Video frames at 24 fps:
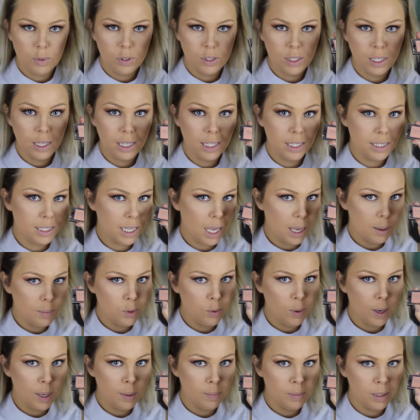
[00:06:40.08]
Using this
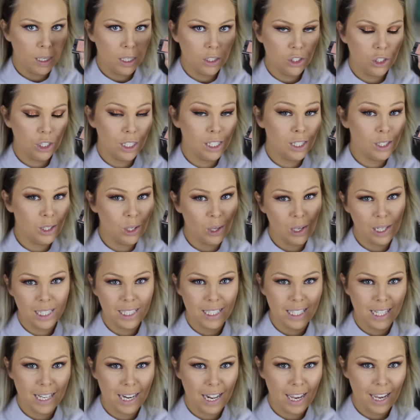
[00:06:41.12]
MUA blush in
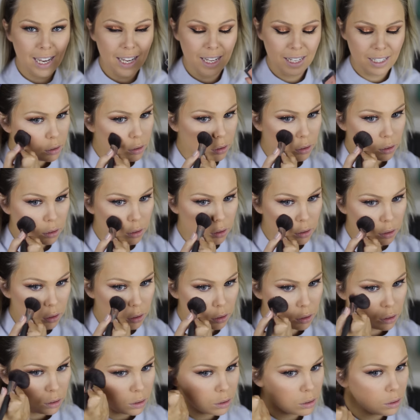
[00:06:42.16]
Lolly today. It's a
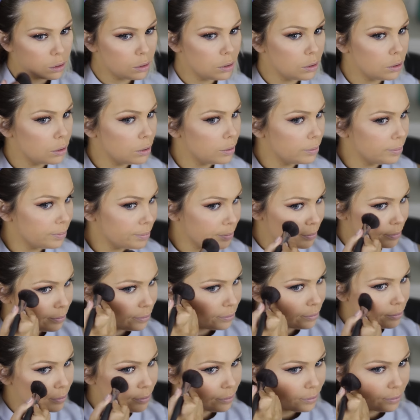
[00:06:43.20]
really nice
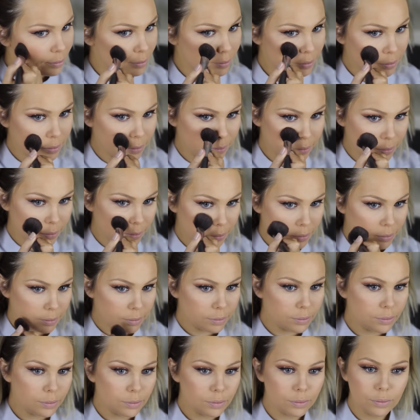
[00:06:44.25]
peachy
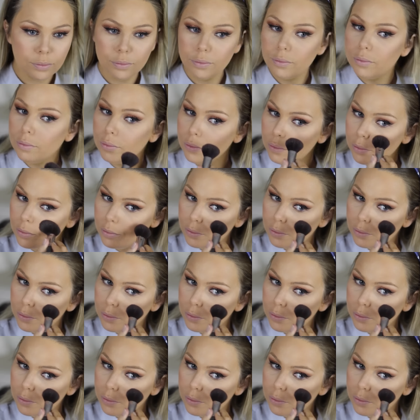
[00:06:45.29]
neutral colour.